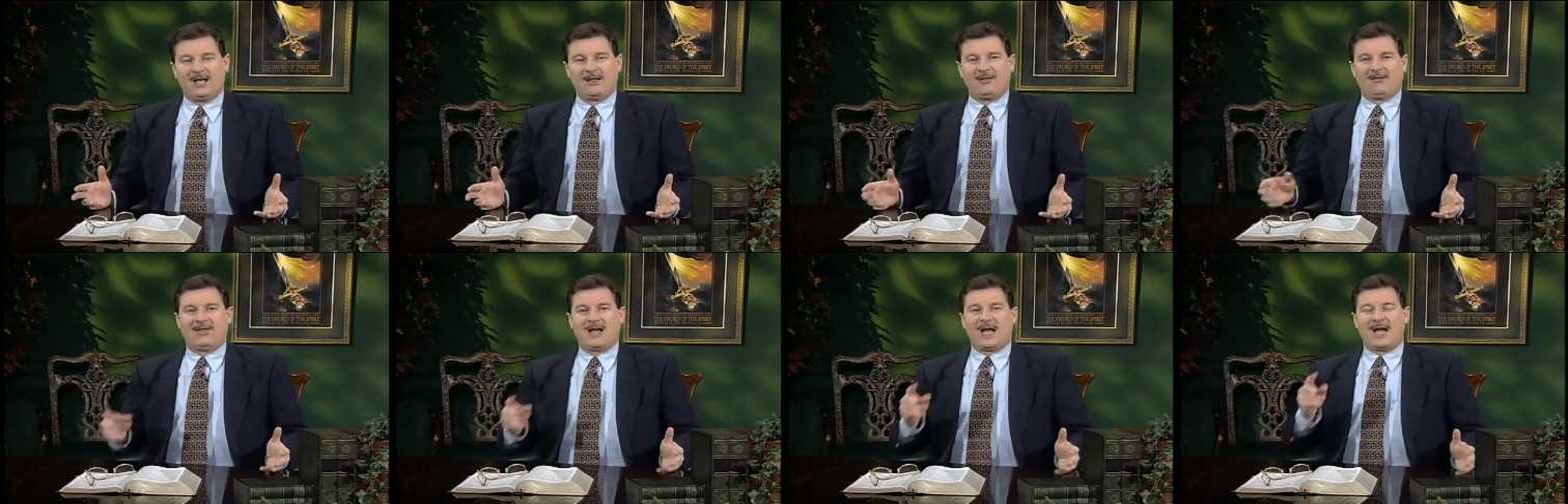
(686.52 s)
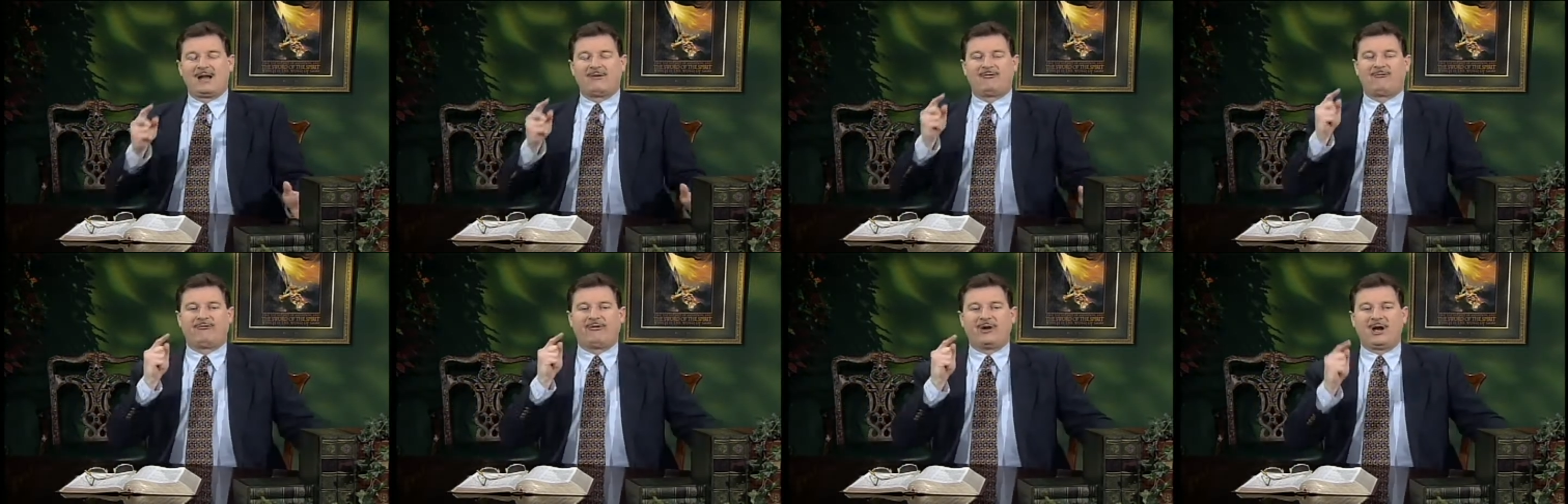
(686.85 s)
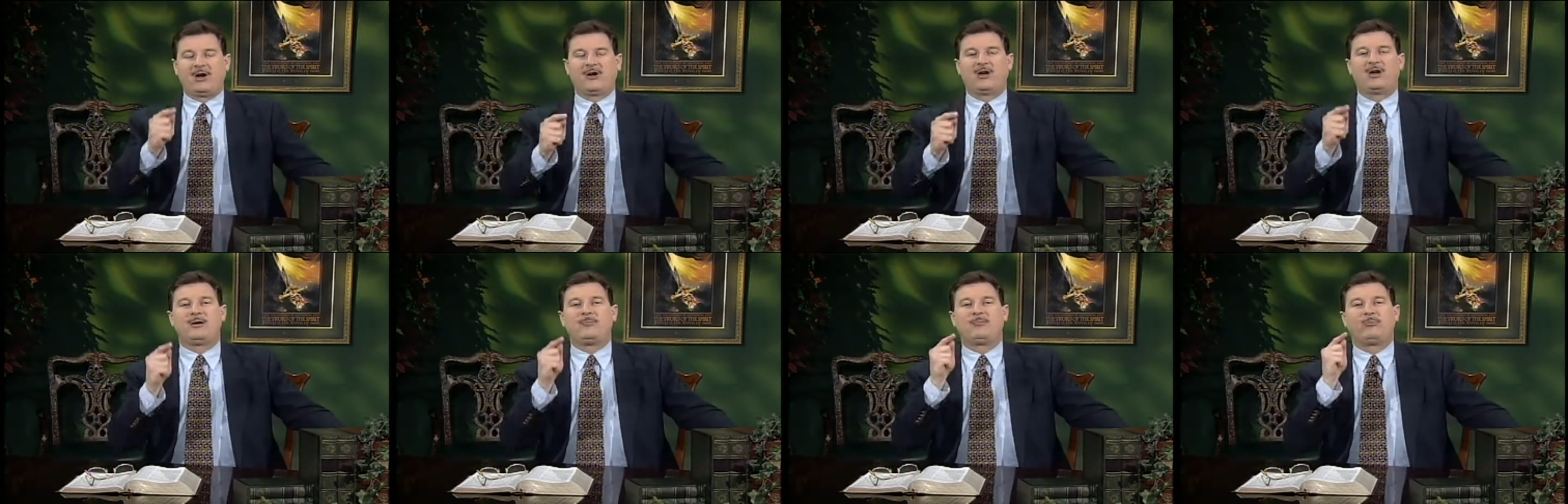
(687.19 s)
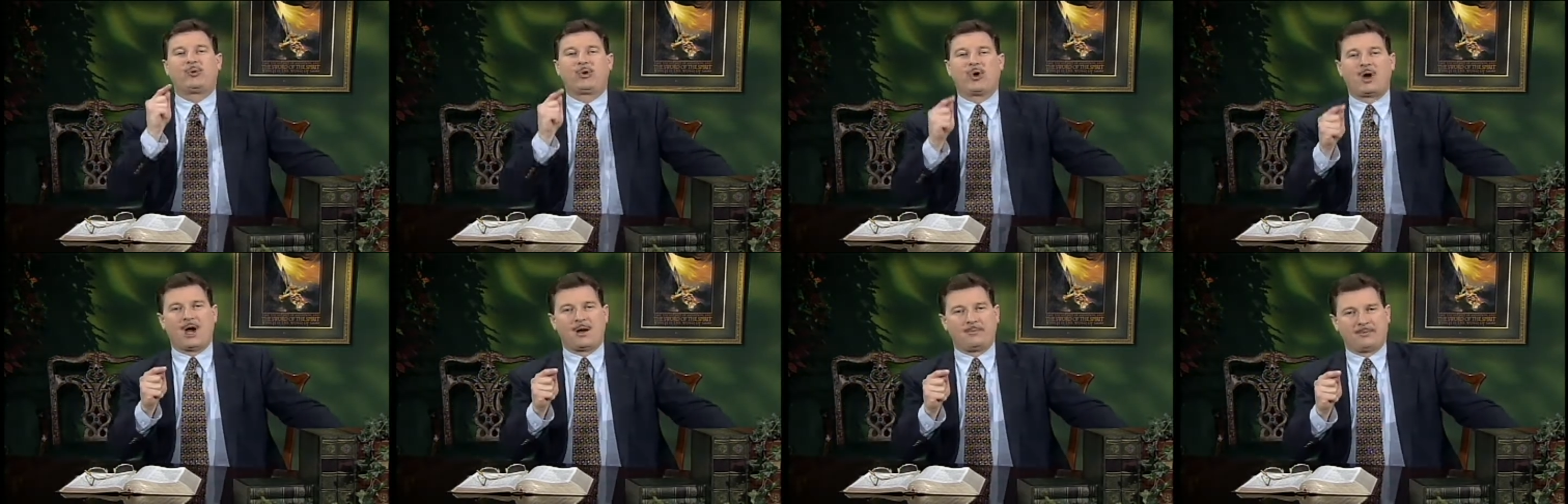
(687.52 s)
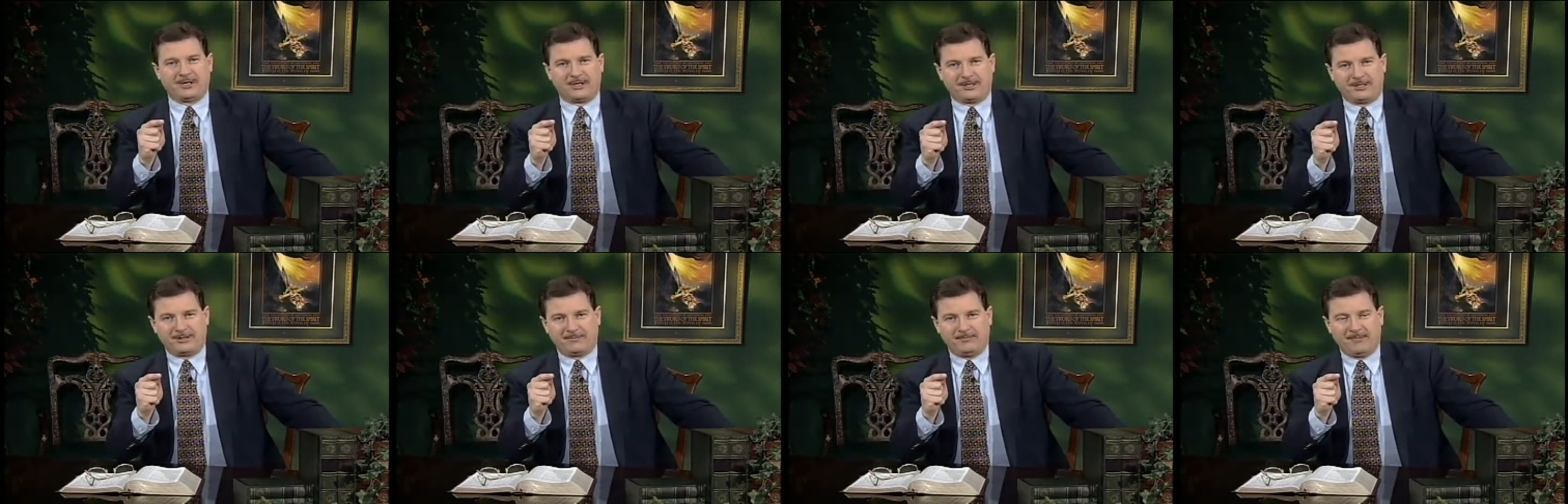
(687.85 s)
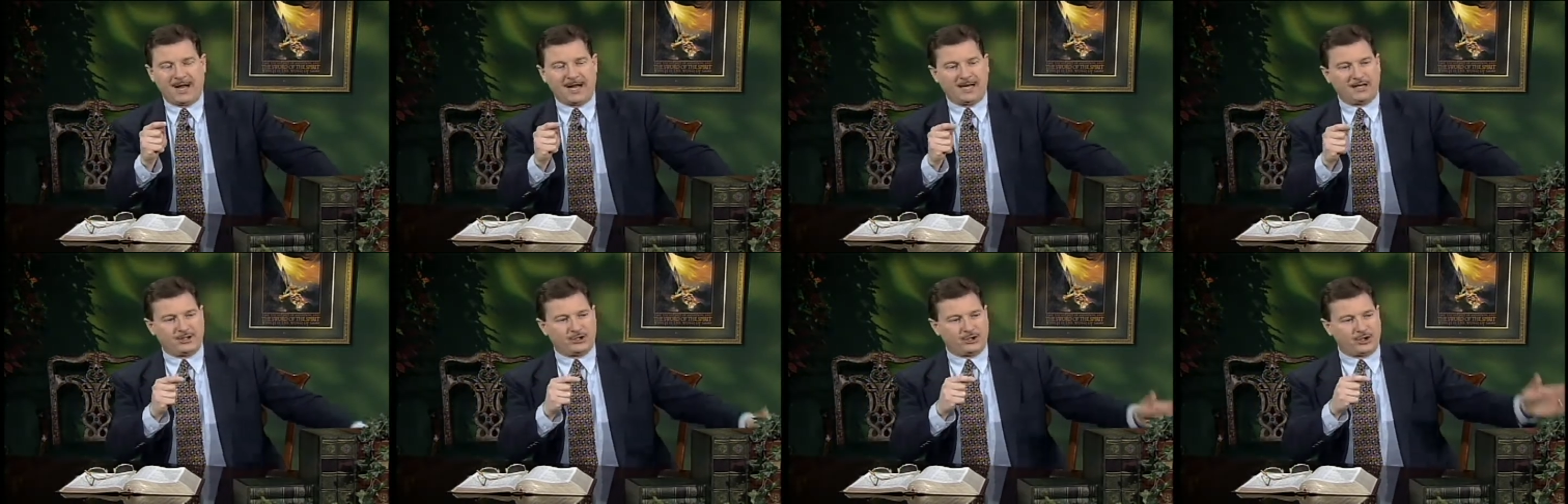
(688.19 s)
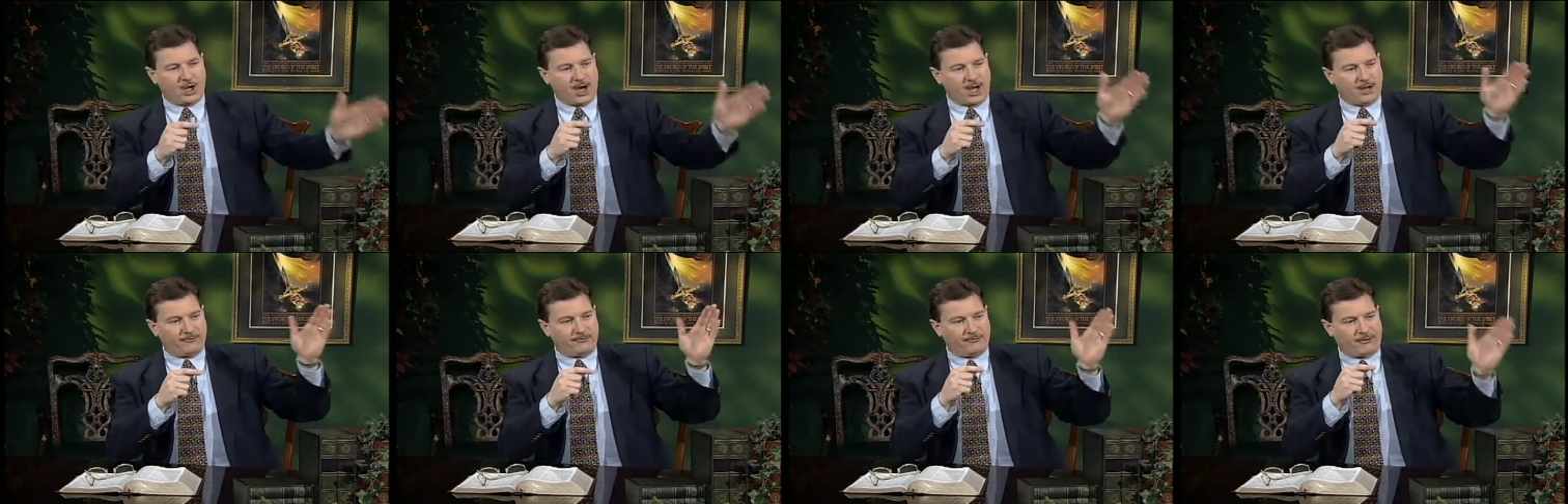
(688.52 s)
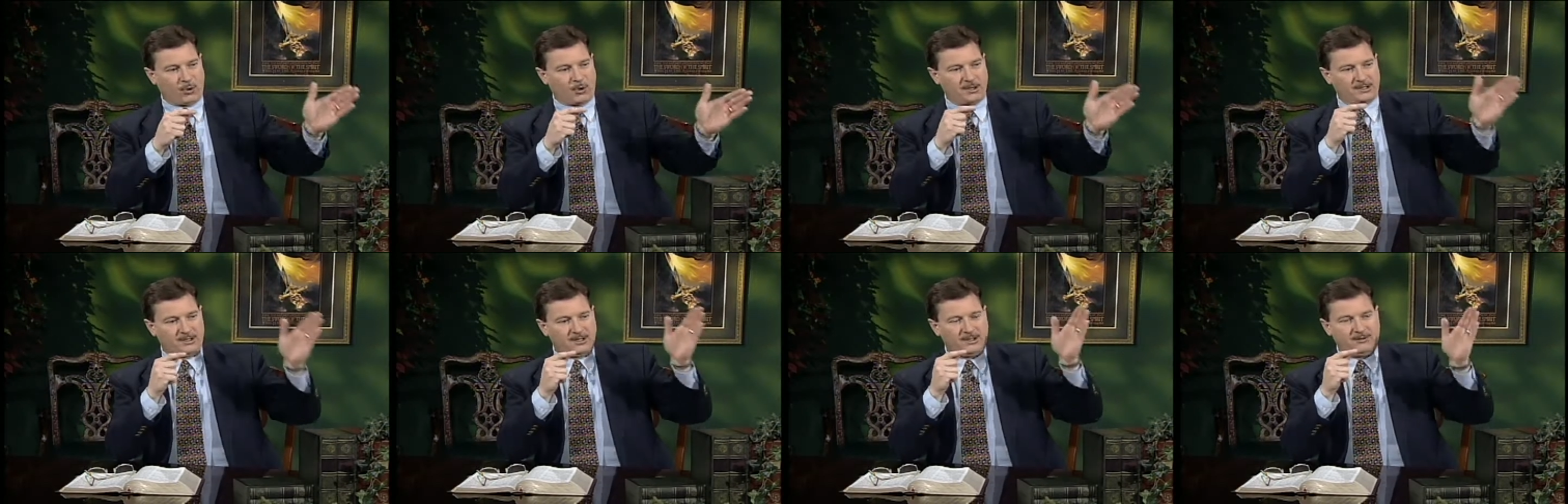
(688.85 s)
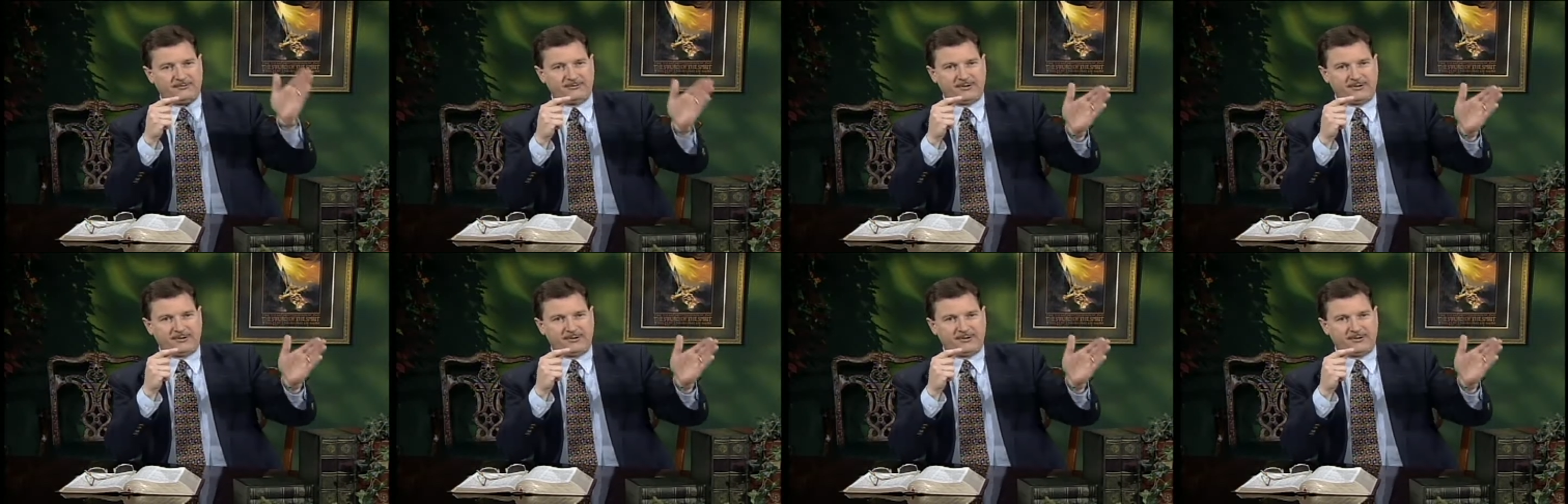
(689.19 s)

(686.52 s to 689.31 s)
That very promise made in John 14,